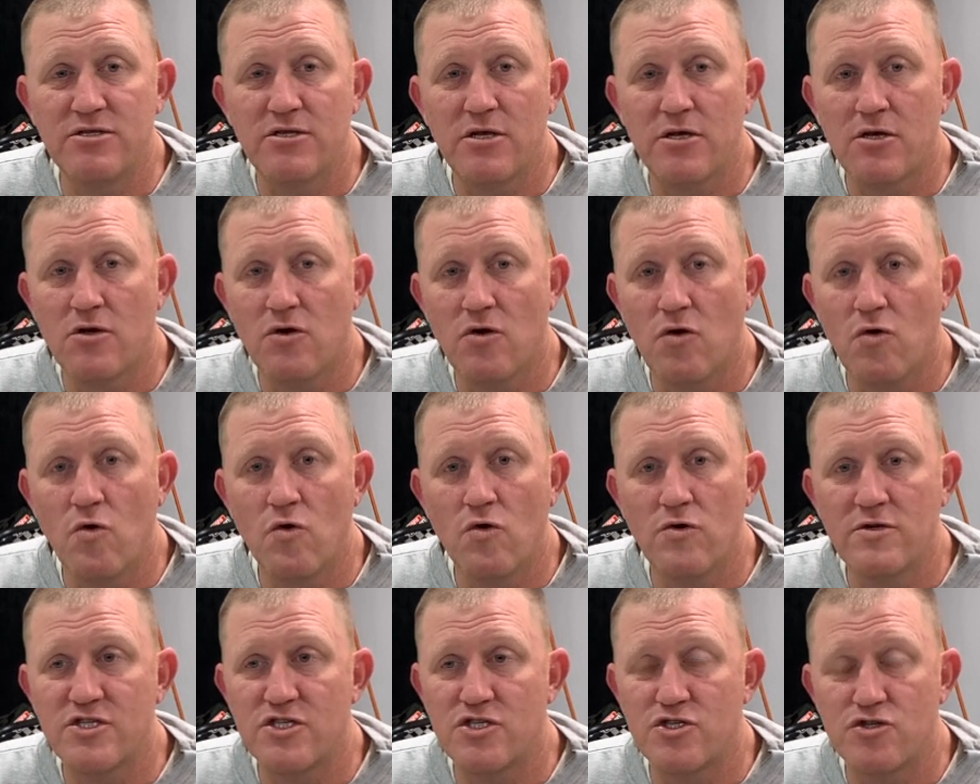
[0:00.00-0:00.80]
the
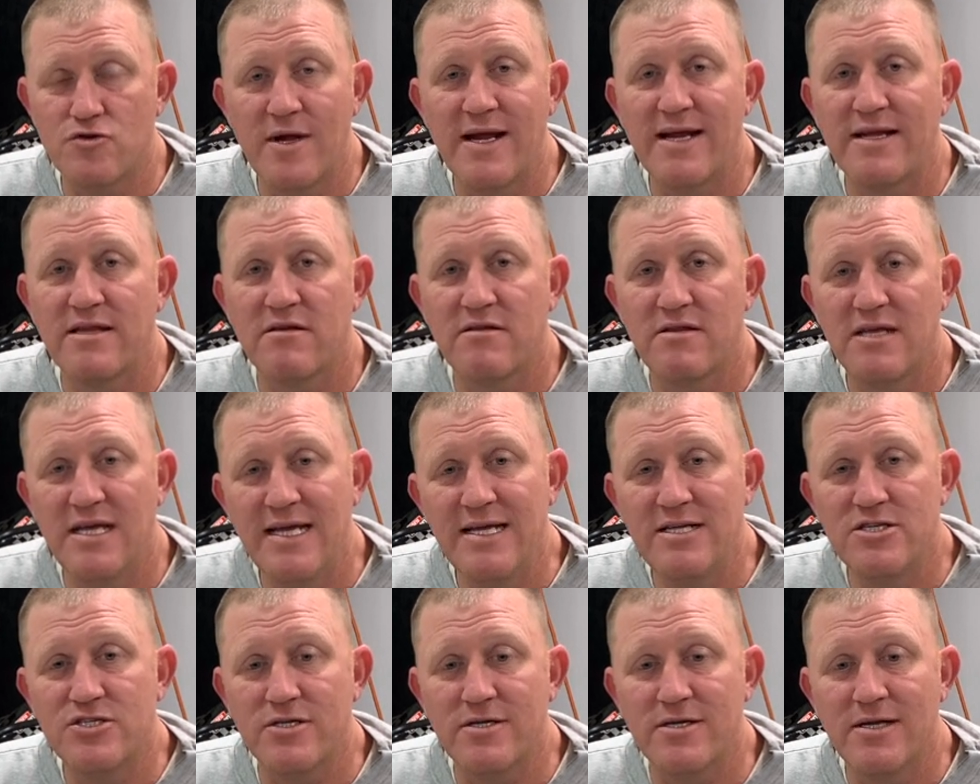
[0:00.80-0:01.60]
core strength of the
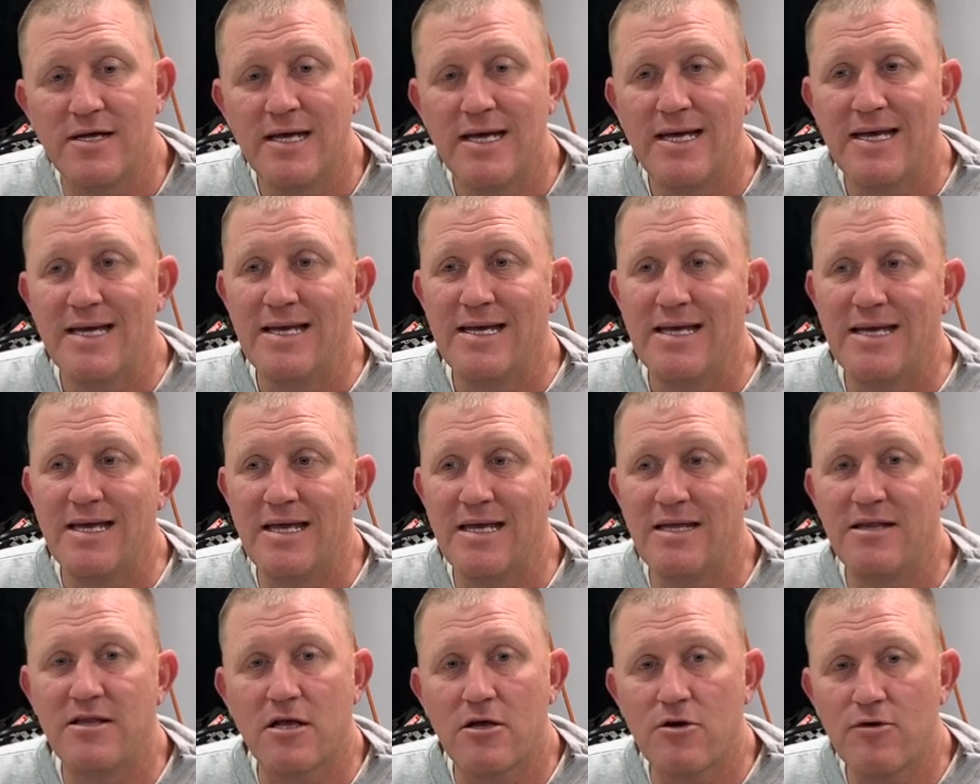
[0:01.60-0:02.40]
engine,
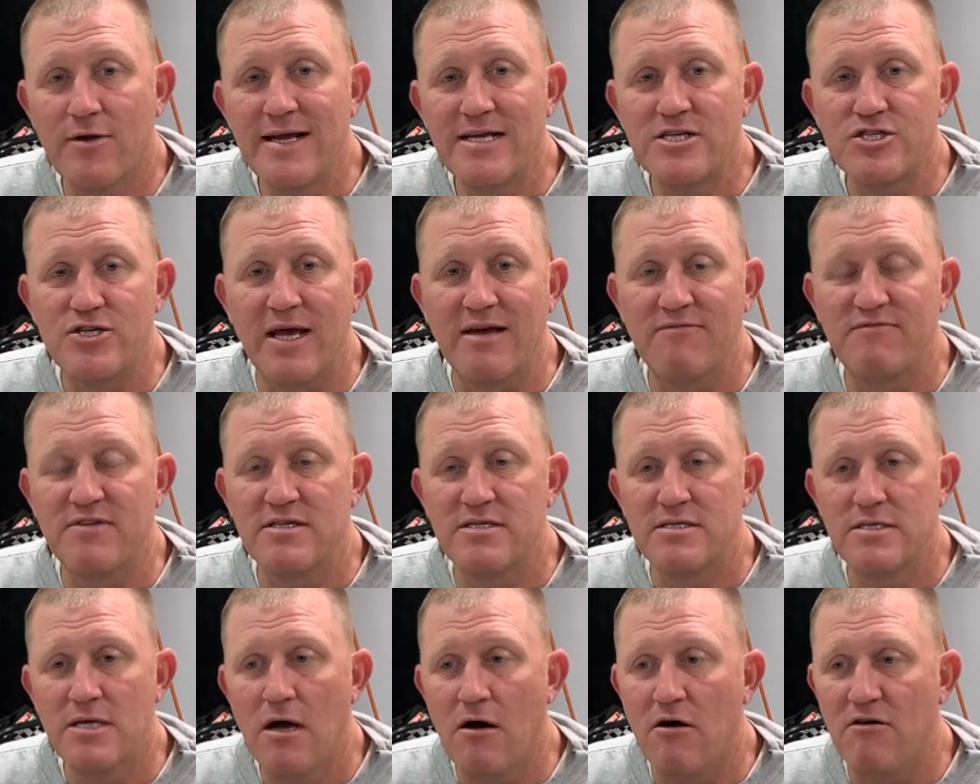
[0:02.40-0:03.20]
in the crankshaft
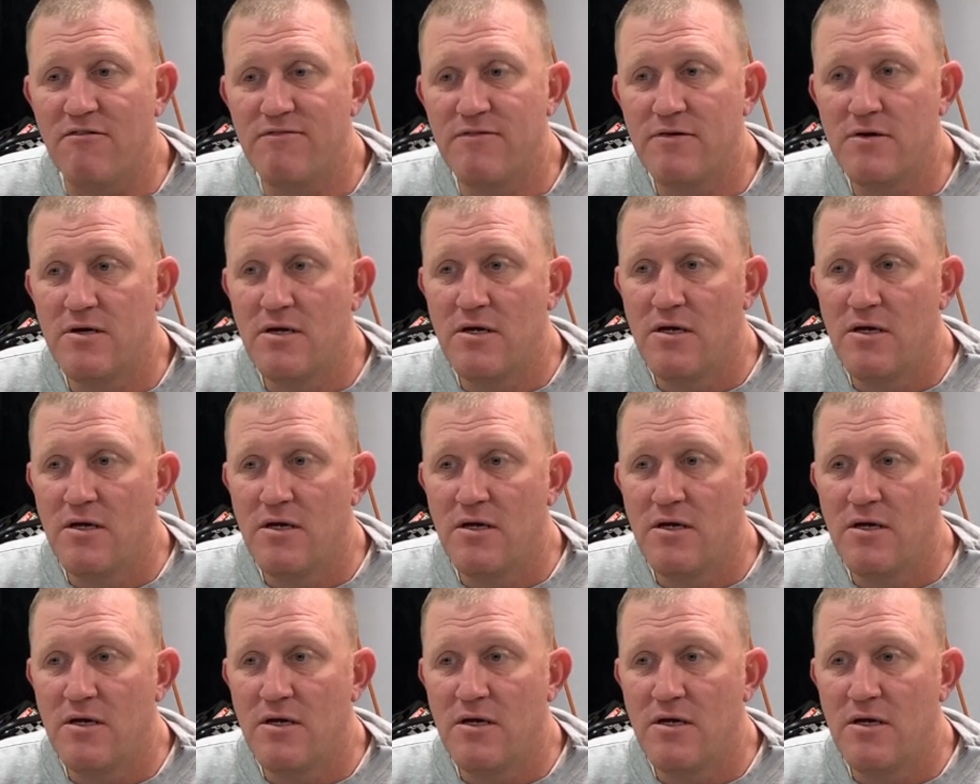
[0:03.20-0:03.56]
itself.